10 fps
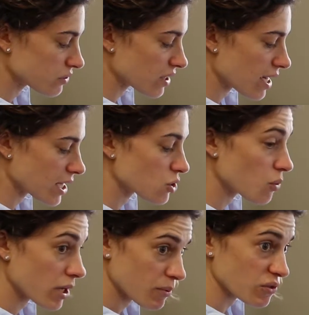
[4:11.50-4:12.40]
take
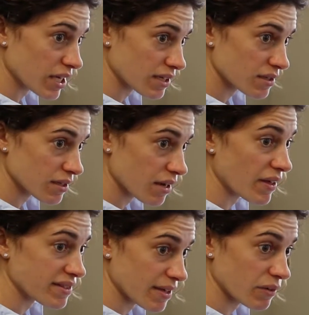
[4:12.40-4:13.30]
20% of
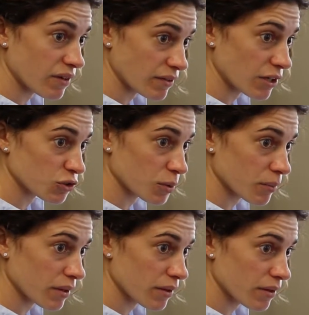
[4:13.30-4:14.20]
that $75 per
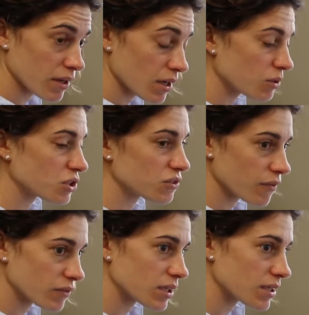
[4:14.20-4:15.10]
month, which is
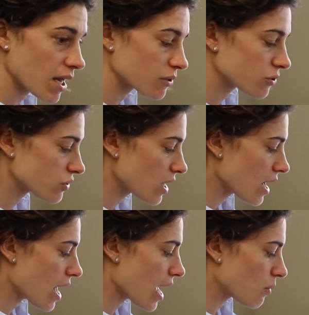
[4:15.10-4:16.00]
$15,
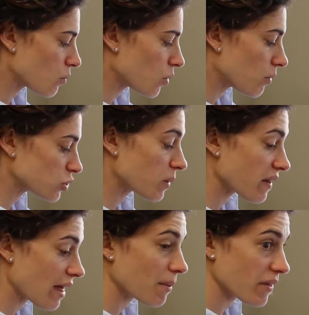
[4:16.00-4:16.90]
and we'll multiply
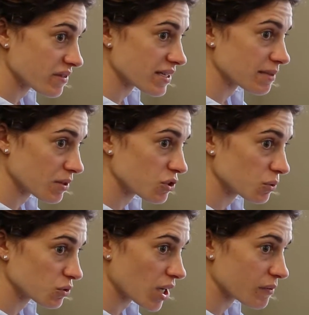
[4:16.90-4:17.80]
that by the 6 months you
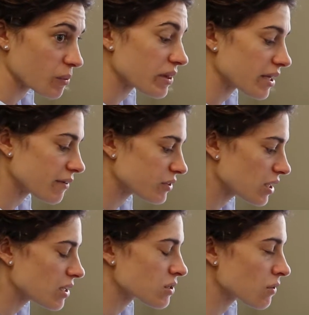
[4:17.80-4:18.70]
were driving with Lyft.
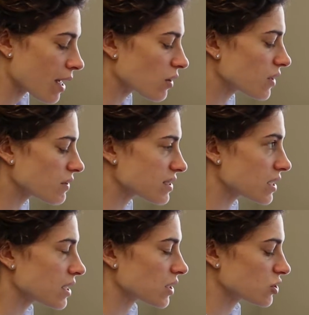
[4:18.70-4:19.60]
So that'll give us a
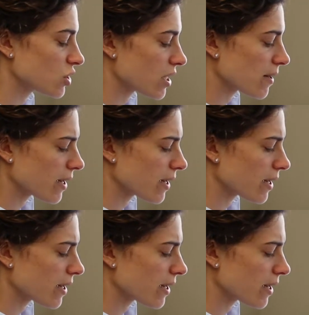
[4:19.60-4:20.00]
deduction